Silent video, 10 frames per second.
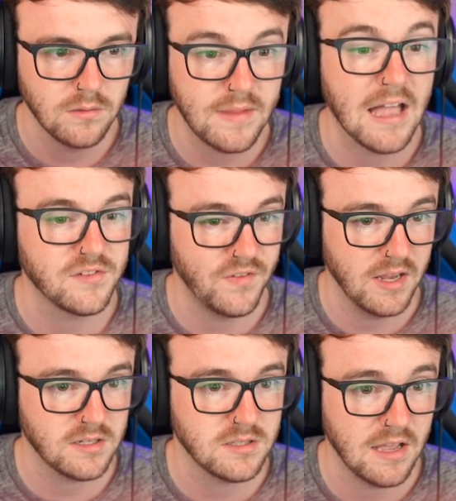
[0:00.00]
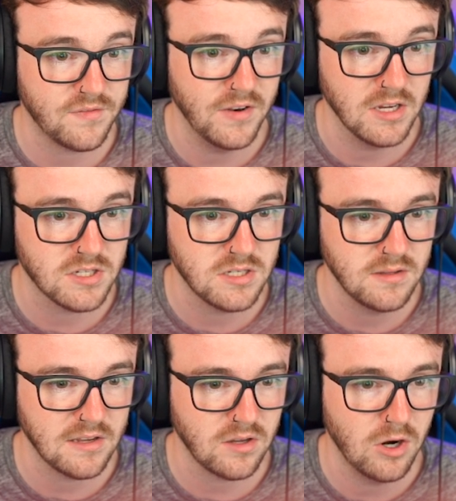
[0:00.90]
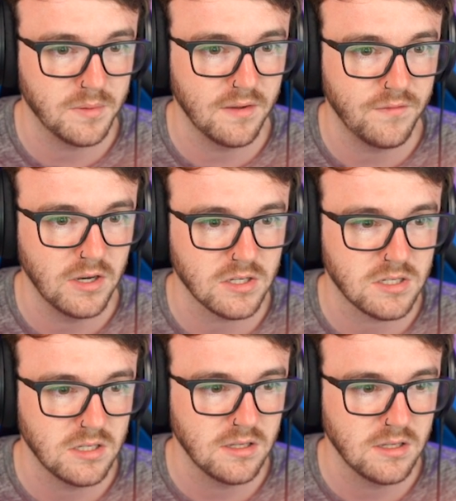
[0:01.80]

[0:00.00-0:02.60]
That's fixed. That's finished. That's 100% finished.